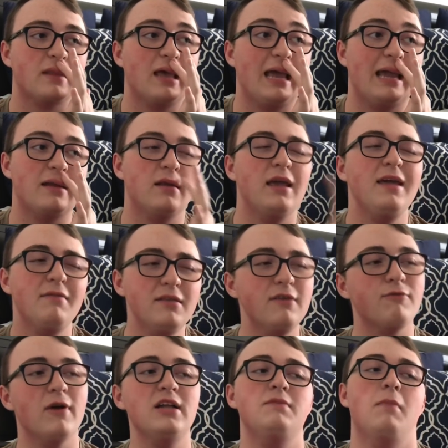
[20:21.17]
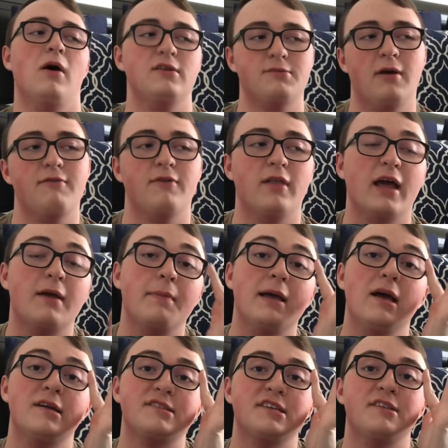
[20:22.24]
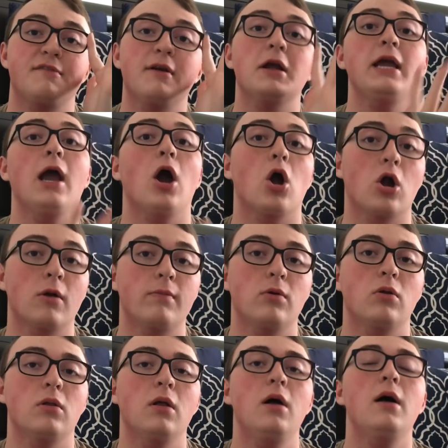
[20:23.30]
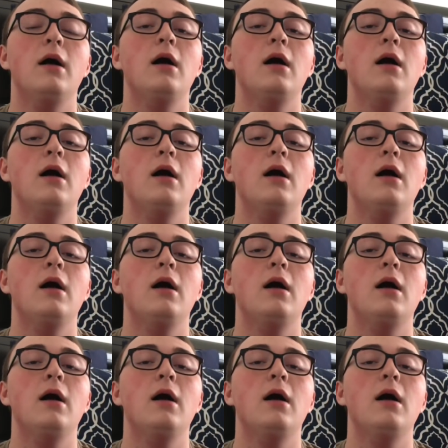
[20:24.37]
and even the fresh balsam, I feel like, because it's a very herbal,